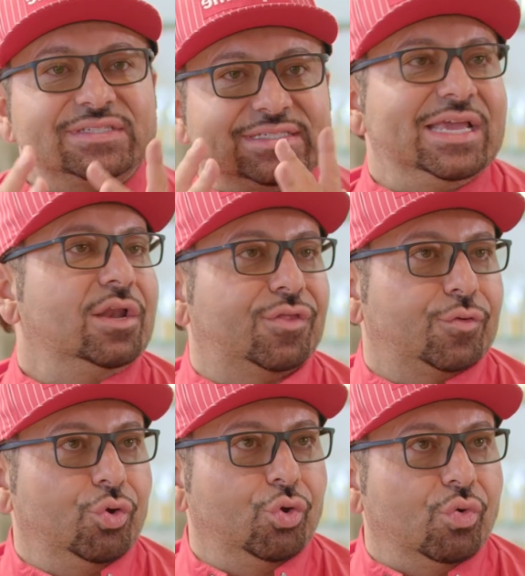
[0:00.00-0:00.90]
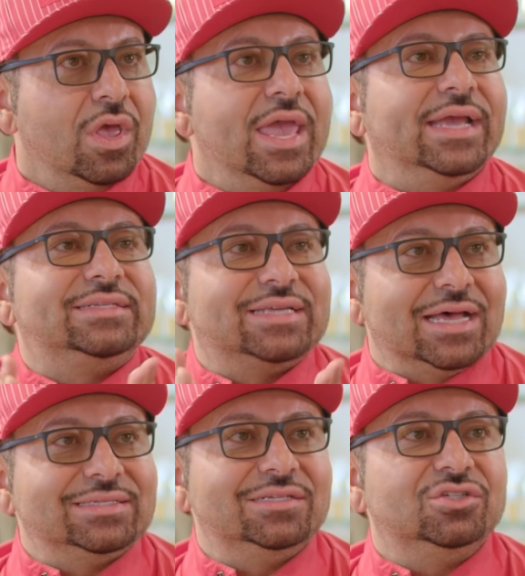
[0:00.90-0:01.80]
see it through. It
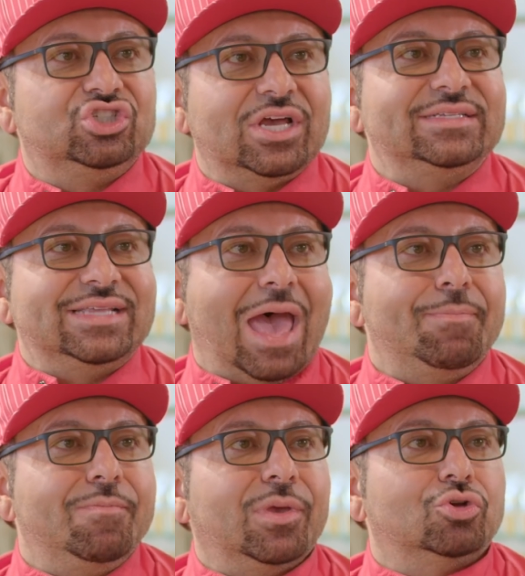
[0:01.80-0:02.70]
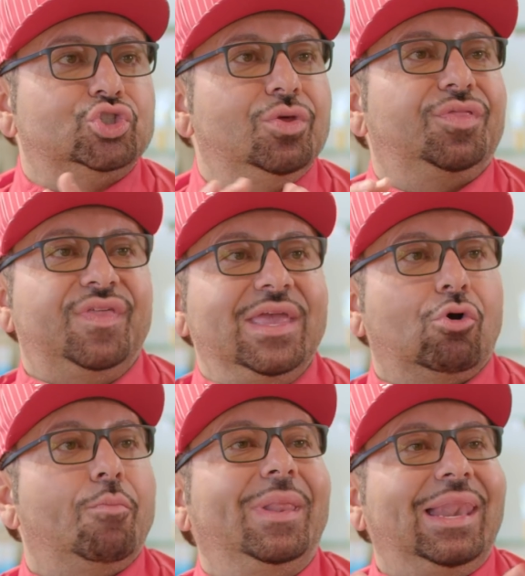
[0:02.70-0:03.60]
doesn't just happen because you
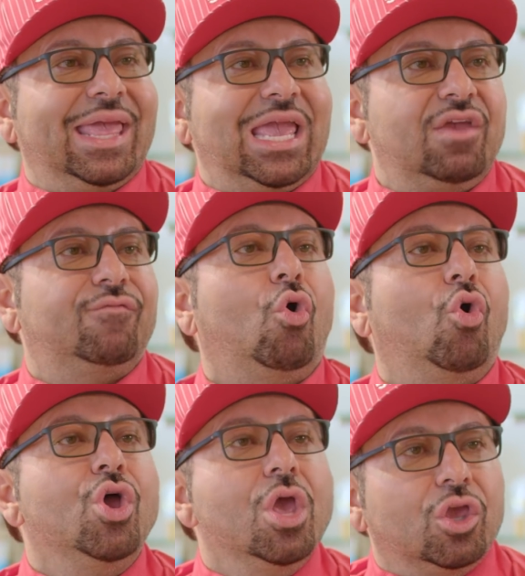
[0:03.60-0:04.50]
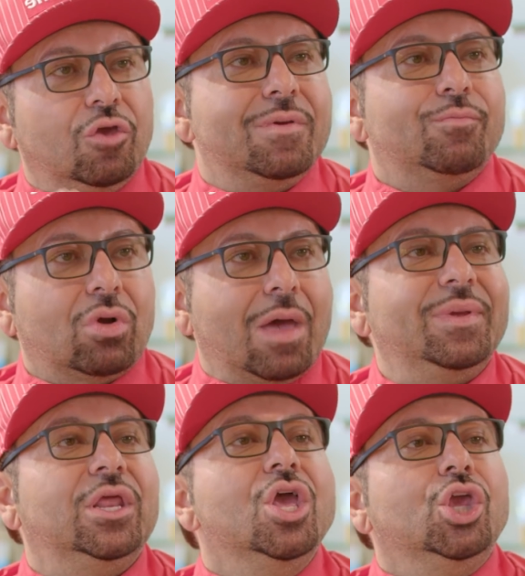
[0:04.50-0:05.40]
think or believe or you've been brought
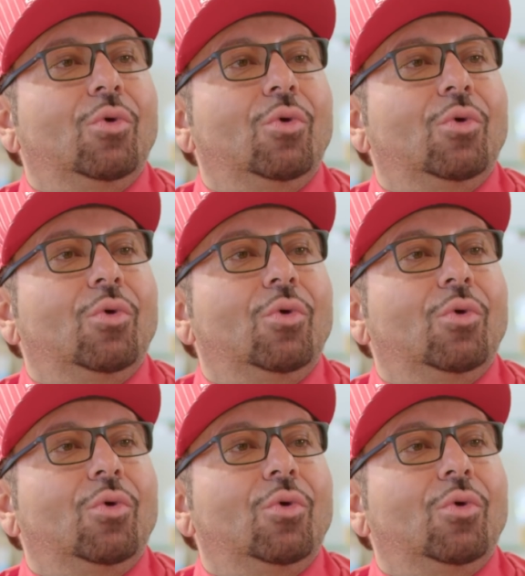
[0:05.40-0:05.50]
up in it.